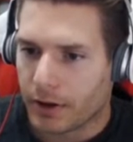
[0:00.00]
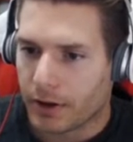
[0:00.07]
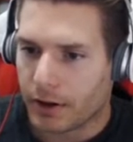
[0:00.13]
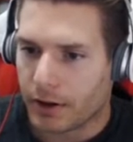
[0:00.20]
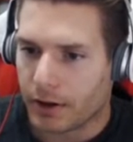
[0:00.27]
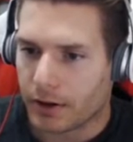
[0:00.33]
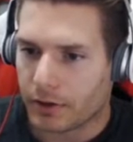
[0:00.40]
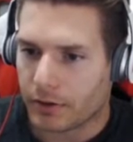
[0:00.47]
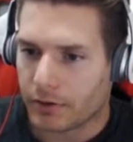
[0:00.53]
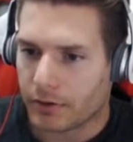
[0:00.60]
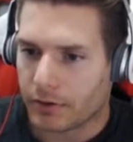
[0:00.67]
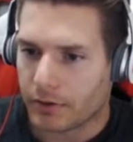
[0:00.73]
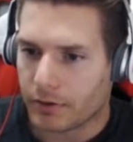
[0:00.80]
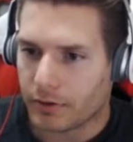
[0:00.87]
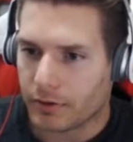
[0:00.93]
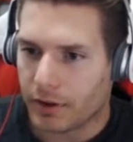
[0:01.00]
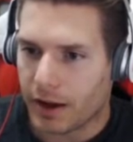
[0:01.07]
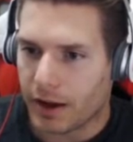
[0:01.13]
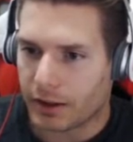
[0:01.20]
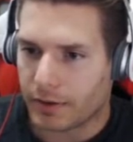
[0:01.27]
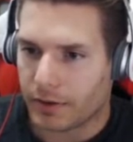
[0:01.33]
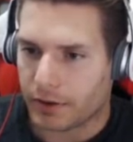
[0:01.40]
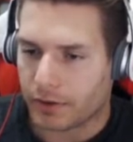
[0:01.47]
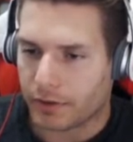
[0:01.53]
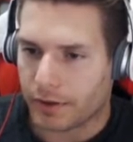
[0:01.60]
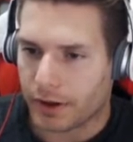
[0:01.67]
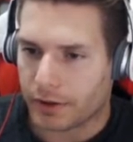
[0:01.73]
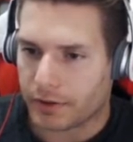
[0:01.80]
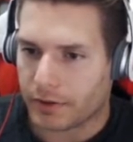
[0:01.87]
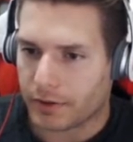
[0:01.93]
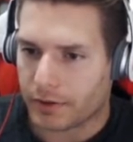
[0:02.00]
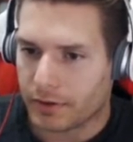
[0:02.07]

is activate this effect.